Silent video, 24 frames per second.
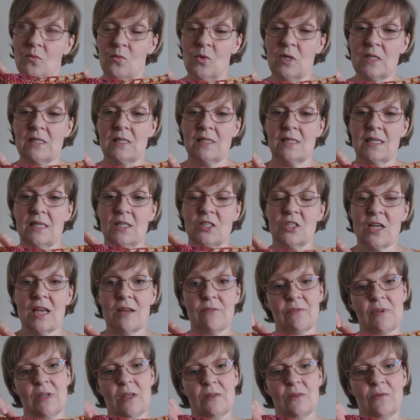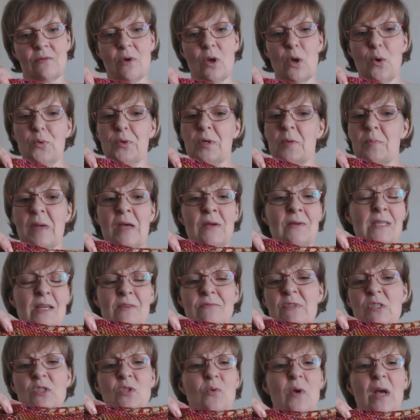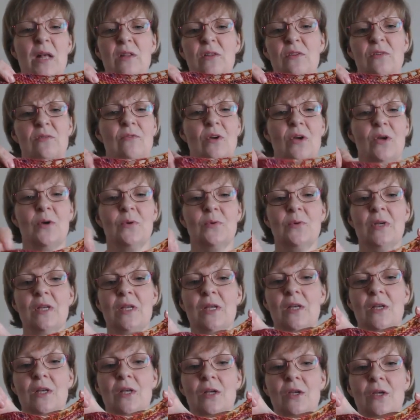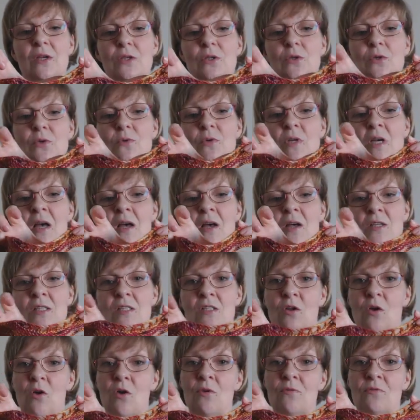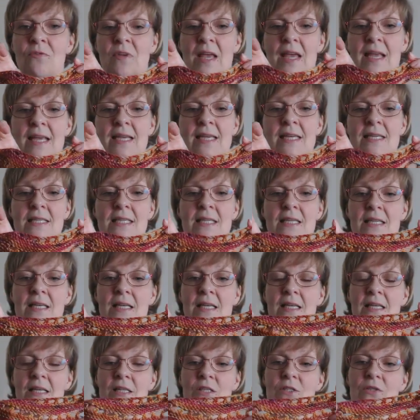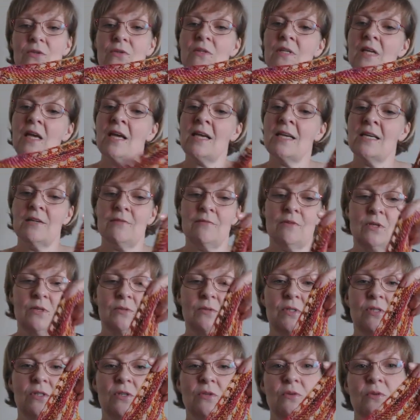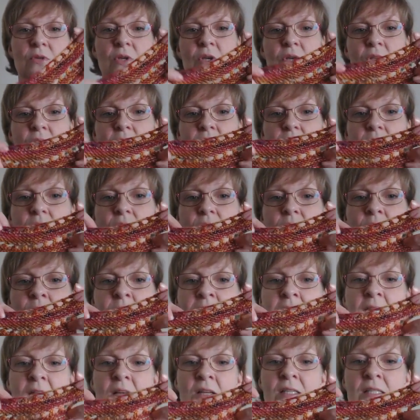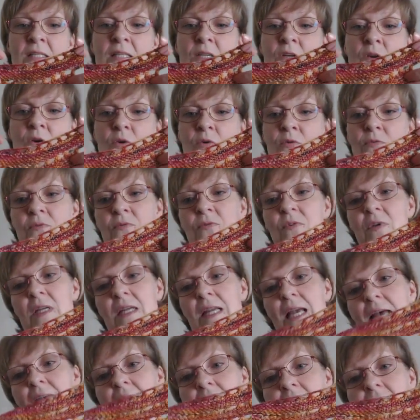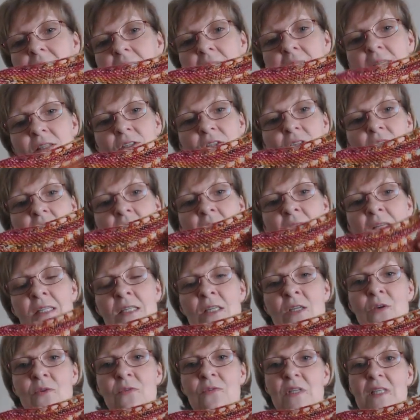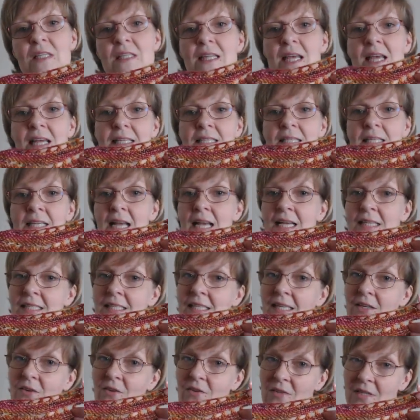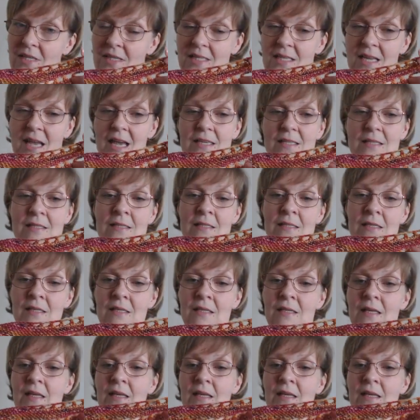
1 stitch every other row, and about every 12th row you cast off 8 and do the eyelet rows. So you're always casting off and adding, so you're casting off this end and adding on this end